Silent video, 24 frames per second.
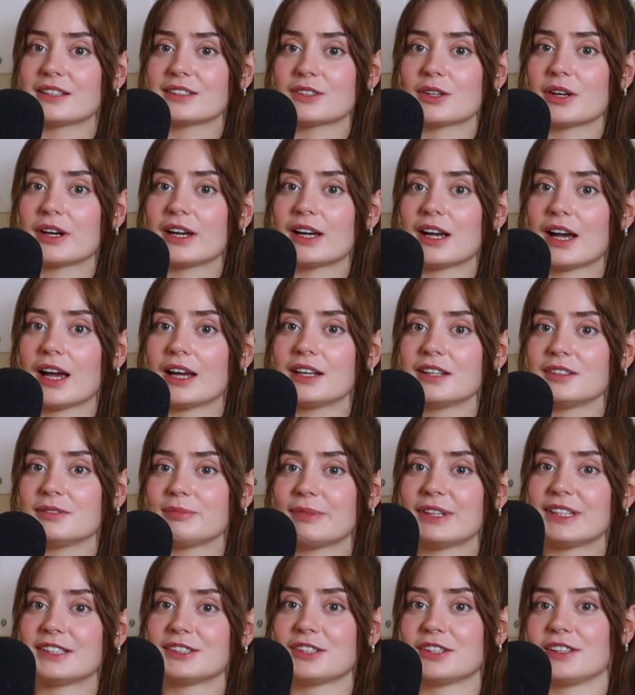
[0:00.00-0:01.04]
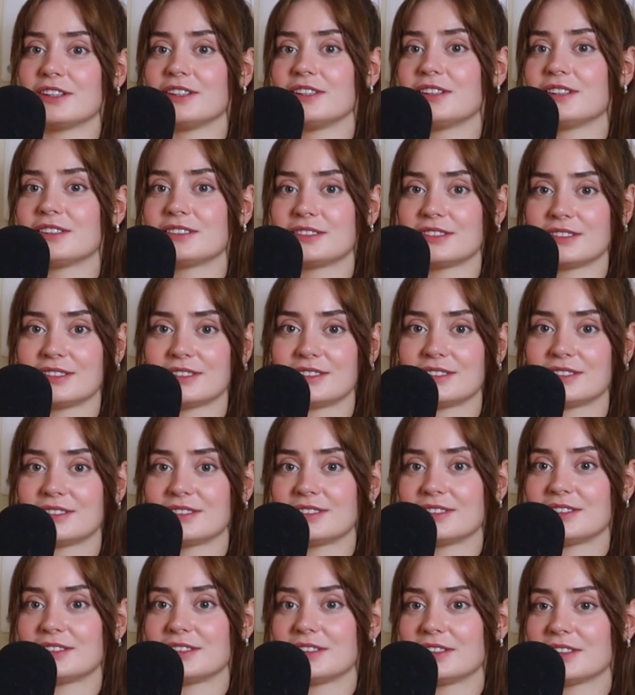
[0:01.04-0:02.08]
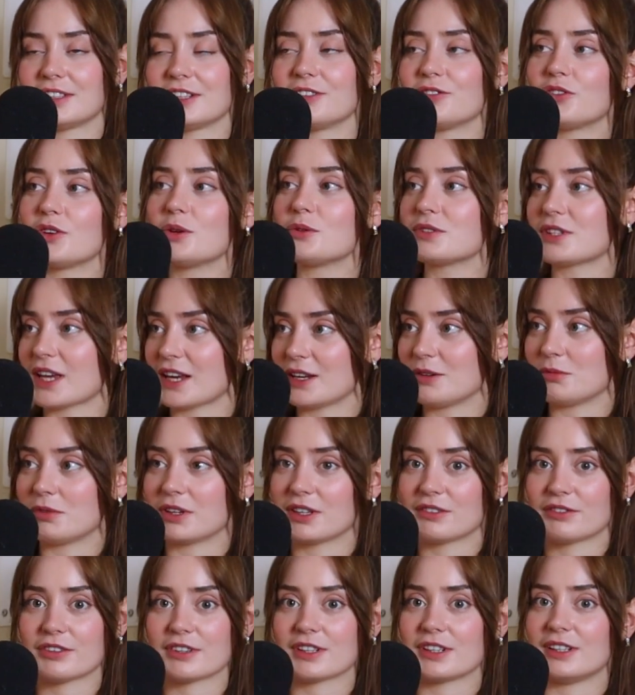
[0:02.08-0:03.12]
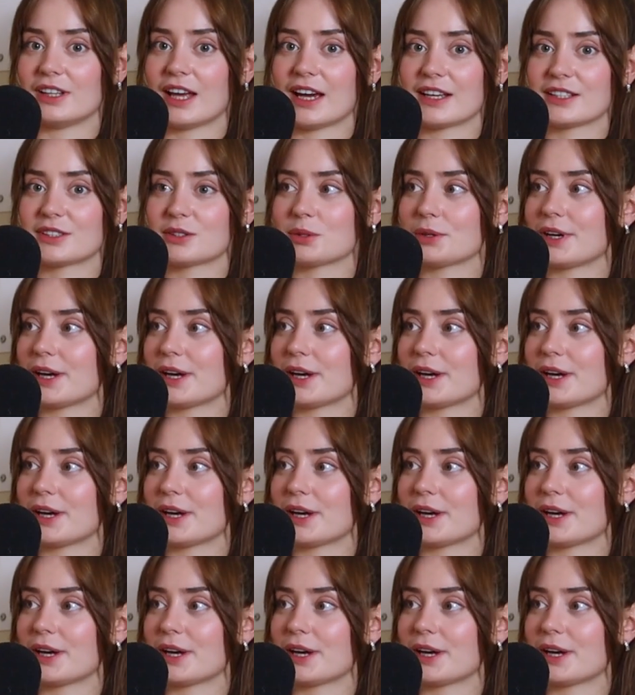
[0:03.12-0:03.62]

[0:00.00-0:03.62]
sorry. I didn't mean to confuse anyone for the last 3